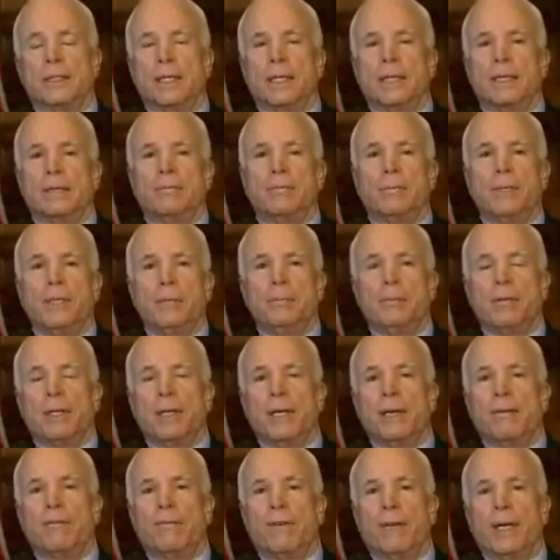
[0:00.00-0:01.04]
that people
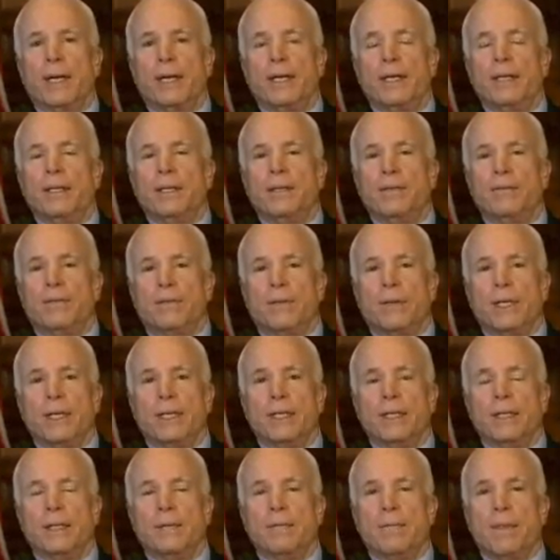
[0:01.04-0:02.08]
like Fannie and
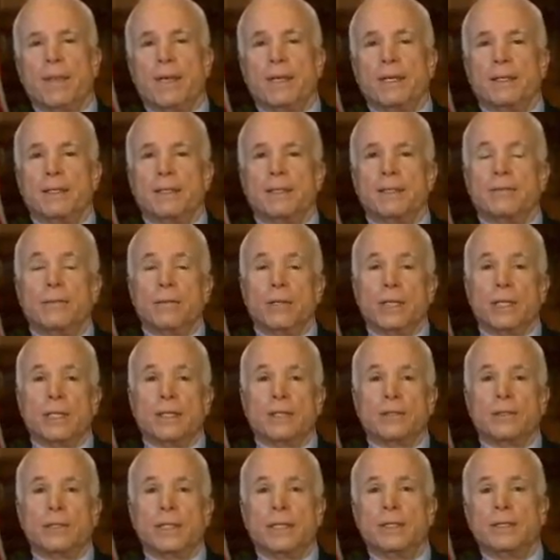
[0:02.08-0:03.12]
Freddie,
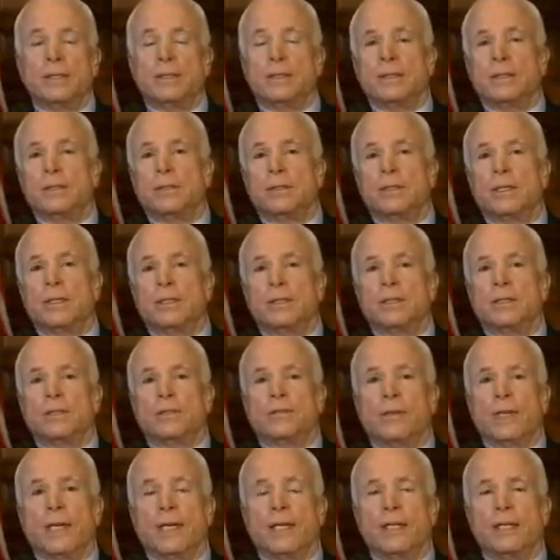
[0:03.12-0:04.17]
organizations such as
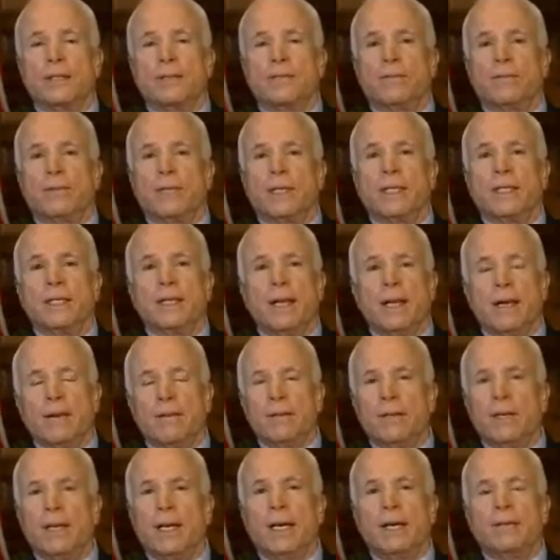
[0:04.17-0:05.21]
Fannie and Freddie,
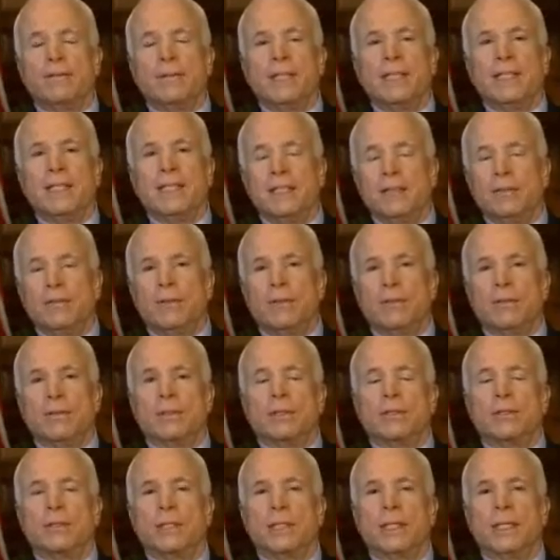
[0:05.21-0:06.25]
never have the
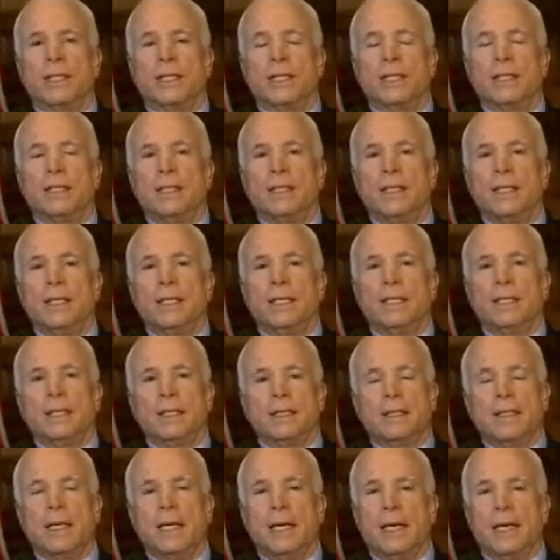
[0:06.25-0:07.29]
influence again
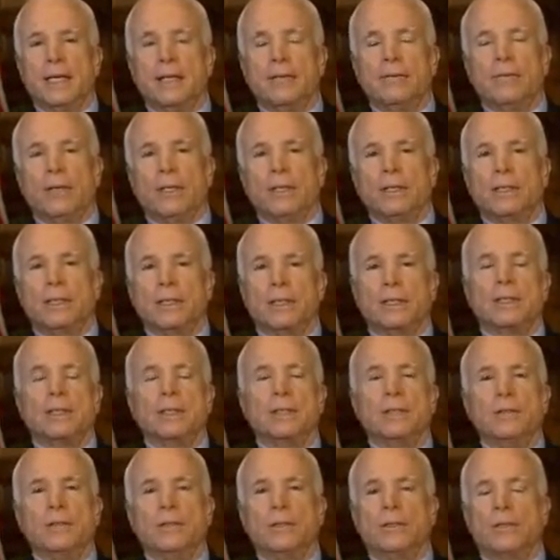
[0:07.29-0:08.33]
that they had in
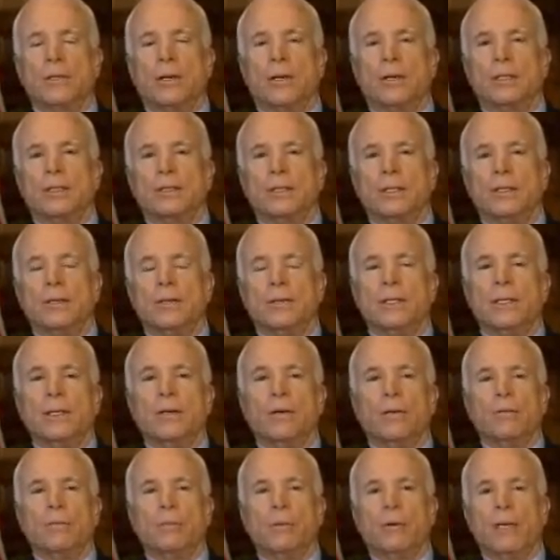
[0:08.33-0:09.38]
Washington. You saw it, Joe, the
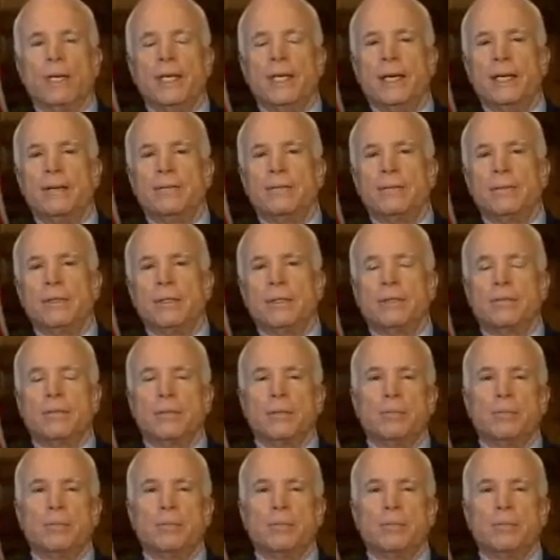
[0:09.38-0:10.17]
old boy network,